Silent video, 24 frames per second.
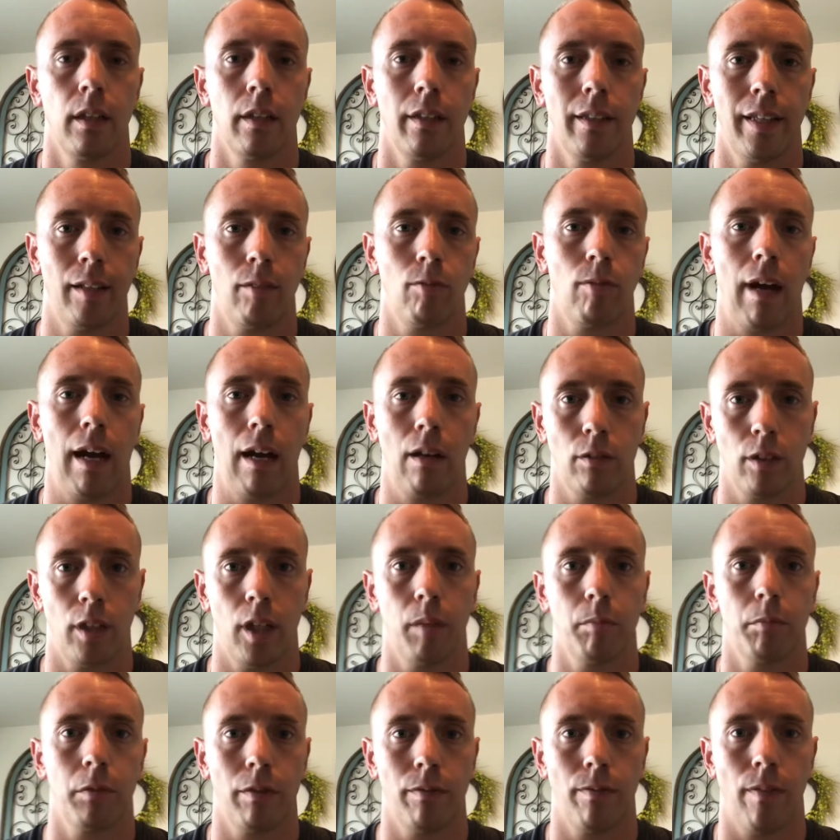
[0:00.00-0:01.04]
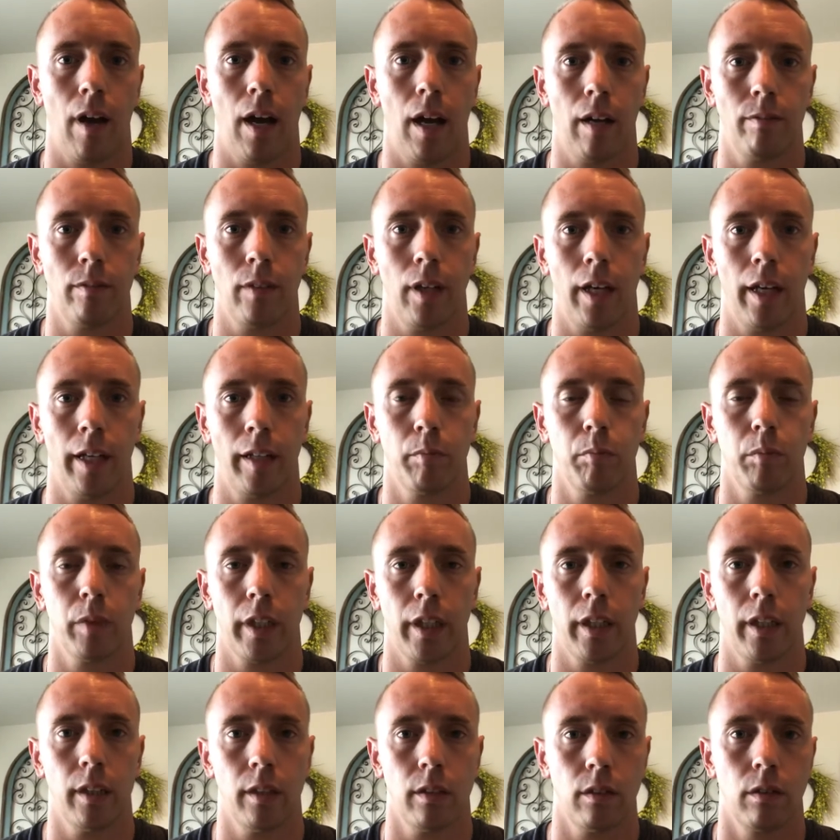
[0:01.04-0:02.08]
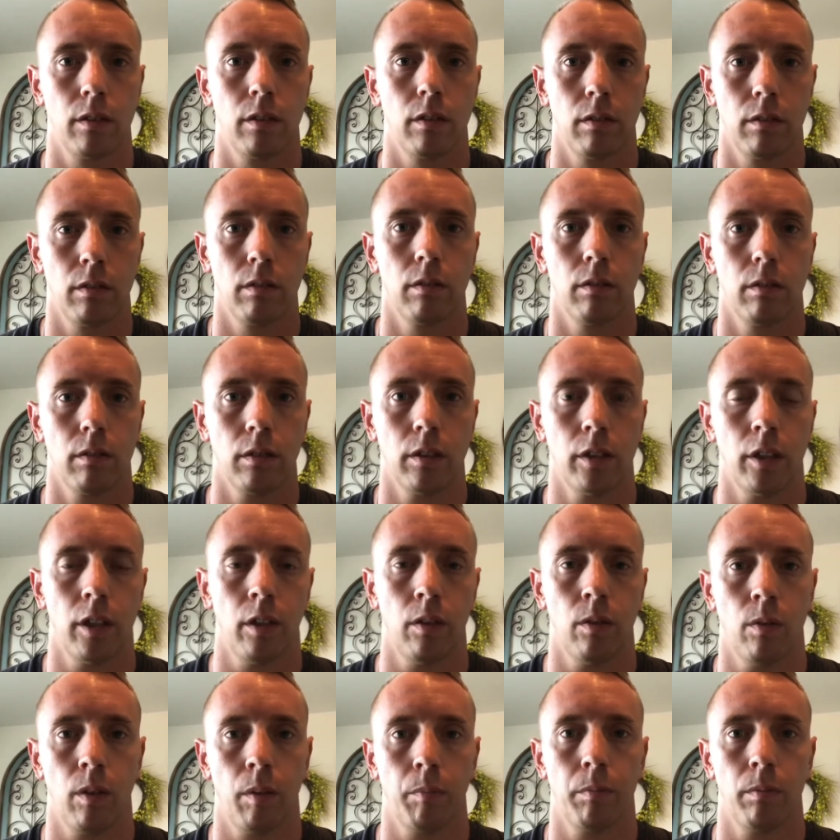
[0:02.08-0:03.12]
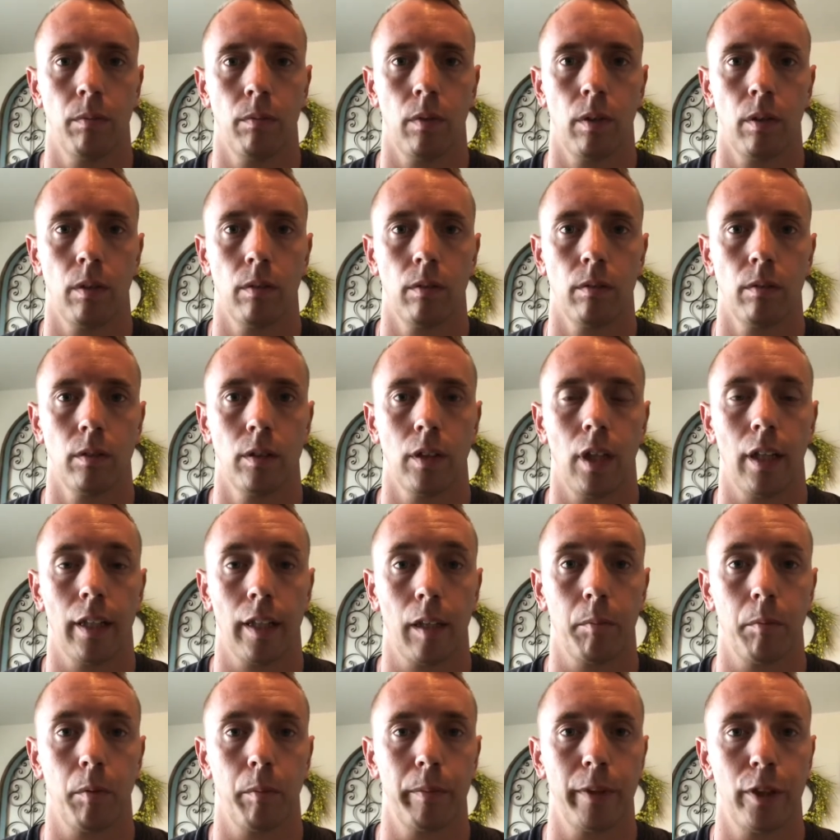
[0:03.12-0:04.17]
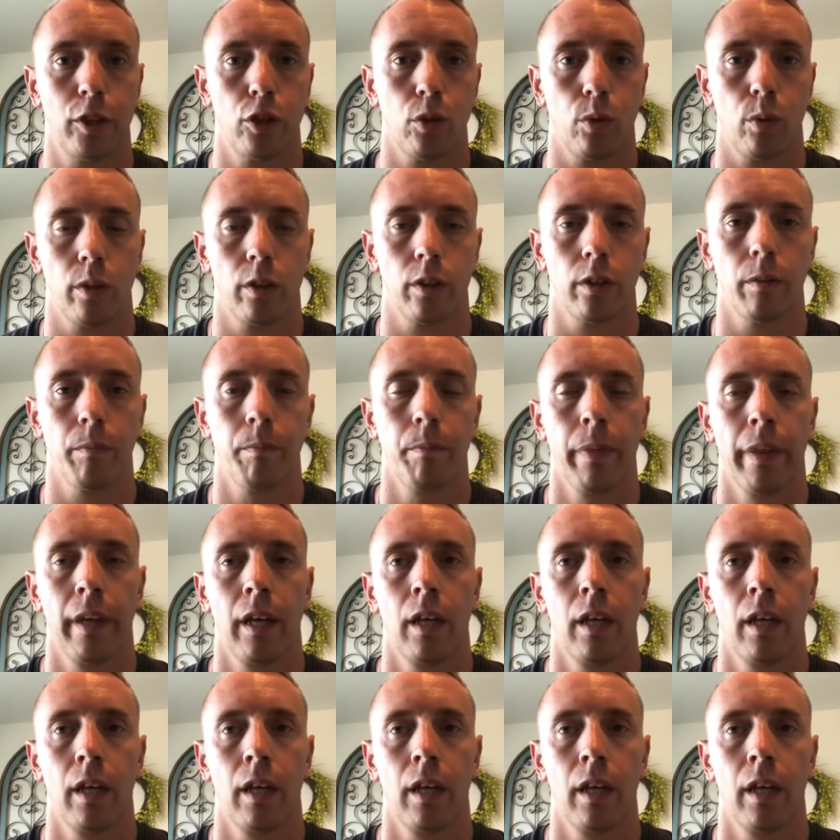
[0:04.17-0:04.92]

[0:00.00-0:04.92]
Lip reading: They round up to 5'9" because, it's not like I'm going to be shorter.